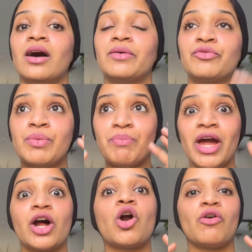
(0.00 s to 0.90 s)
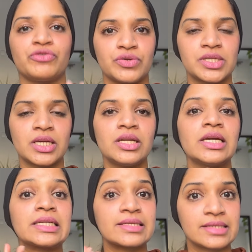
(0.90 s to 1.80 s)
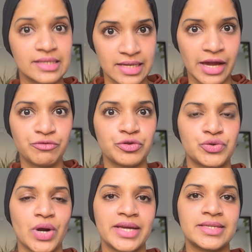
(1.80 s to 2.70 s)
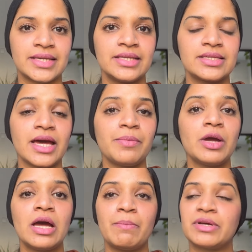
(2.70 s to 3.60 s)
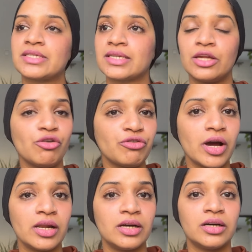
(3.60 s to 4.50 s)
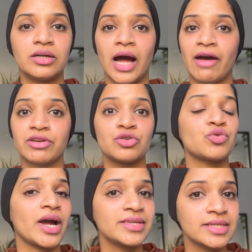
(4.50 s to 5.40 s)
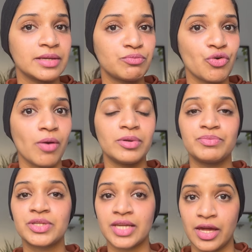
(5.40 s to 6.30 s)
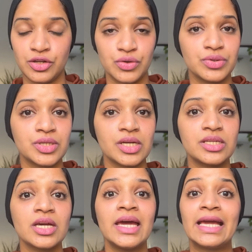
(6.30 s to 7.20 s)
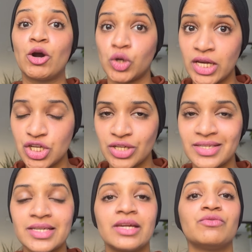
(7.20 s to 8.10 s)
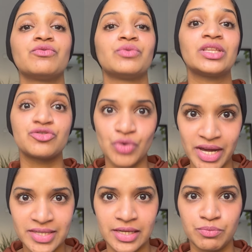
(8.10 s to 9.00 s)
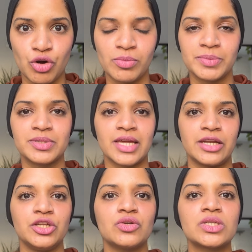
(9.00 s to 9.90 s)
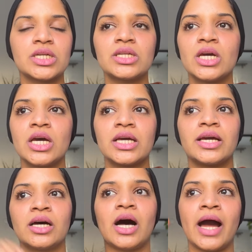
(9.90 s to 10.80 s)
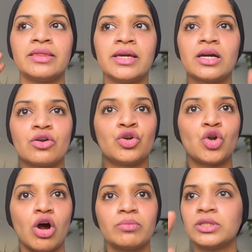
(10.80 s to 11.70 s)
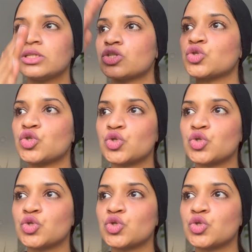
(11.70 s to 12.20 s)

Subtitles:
repair of your skin. It is designed for dry skin type, but skin of color having dry skin problems can use it. Caucasian skin with dry skin problems can use it. I think normal to